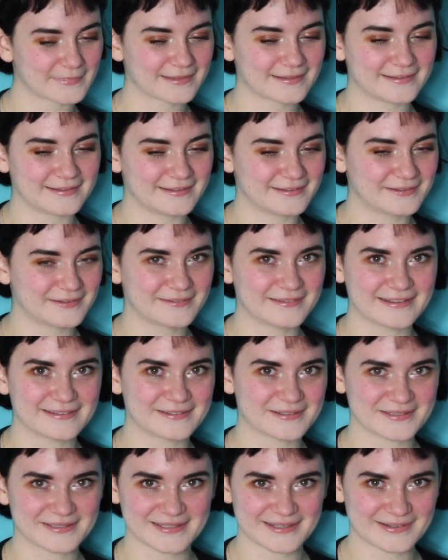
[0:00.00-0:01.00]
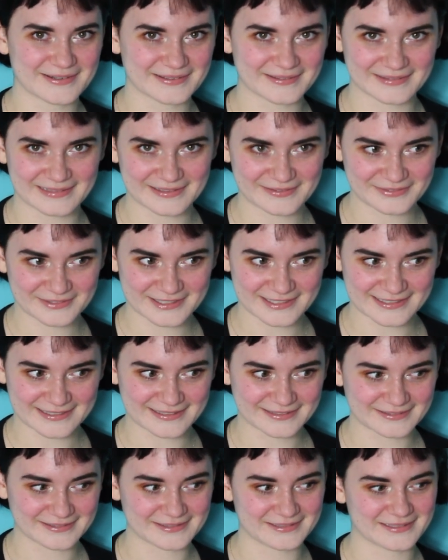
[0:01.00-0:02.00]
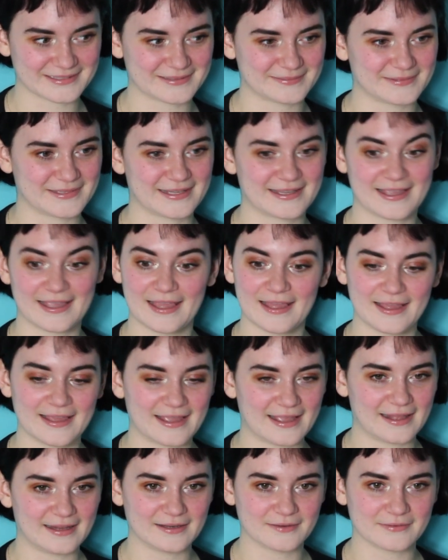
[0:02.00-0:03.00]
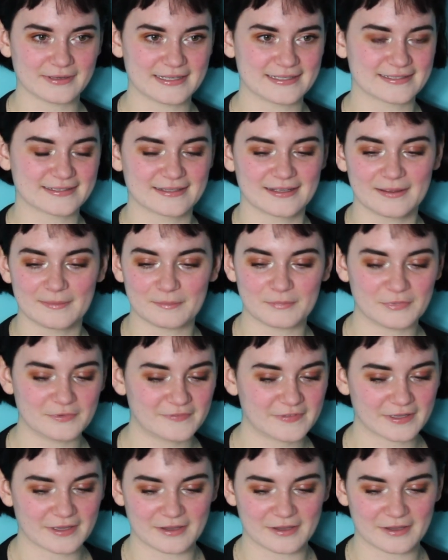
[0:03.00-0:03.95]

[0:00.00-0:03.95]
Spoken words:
you know, like their secret love child or something. Anyways, moving